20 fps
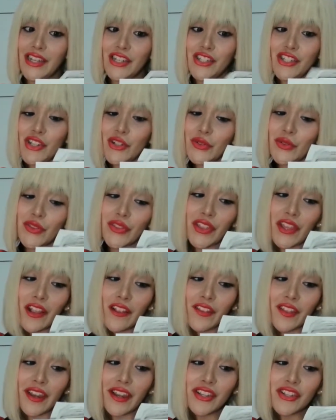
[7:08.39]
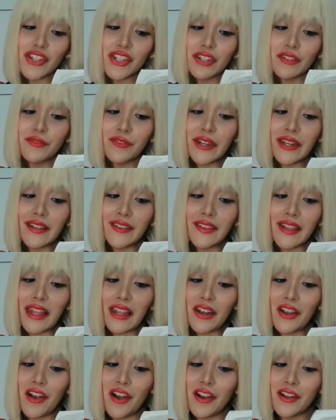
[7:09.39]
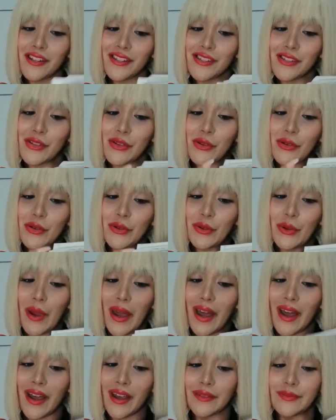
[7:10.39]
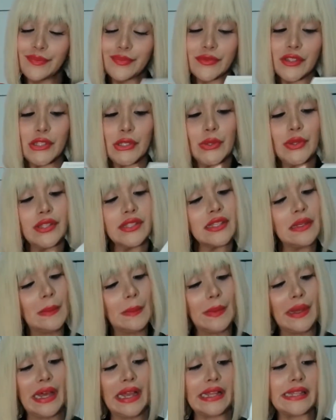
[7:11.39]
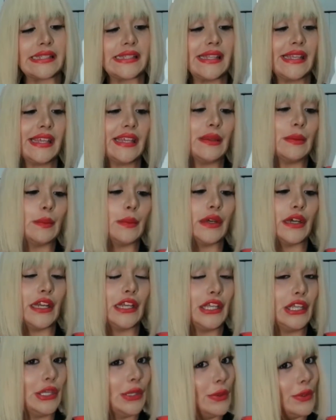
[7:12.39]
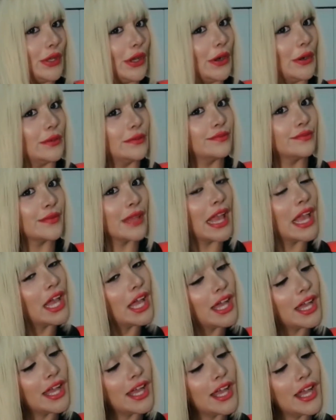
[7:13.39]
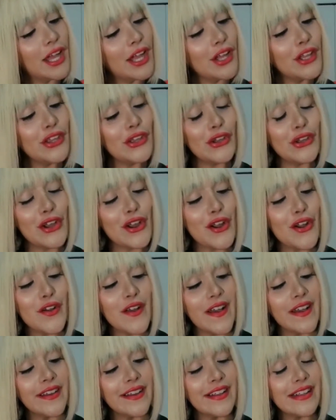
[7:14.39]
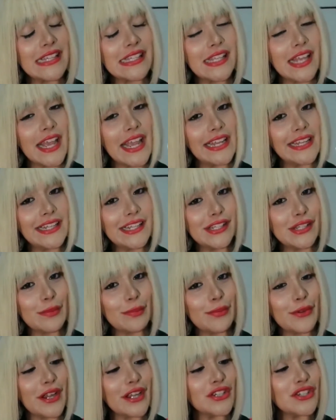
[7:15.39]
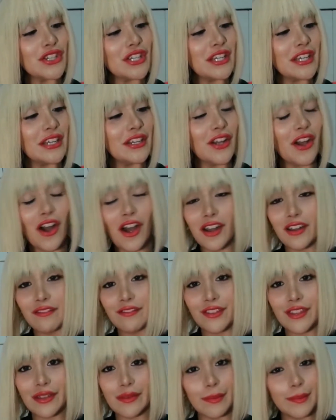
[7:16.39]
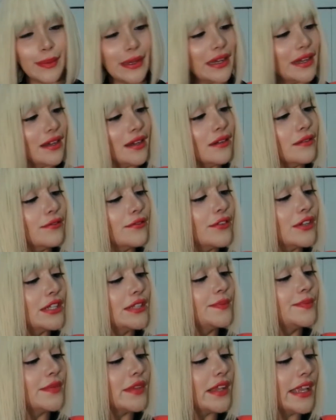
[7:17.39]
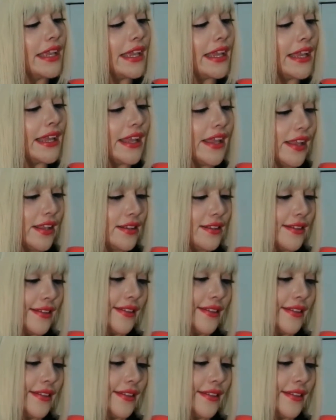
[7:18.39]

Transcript: don't think that I should have waited that long to do this unboxing, but you know, your girl got anxiety, depression, all of the above, and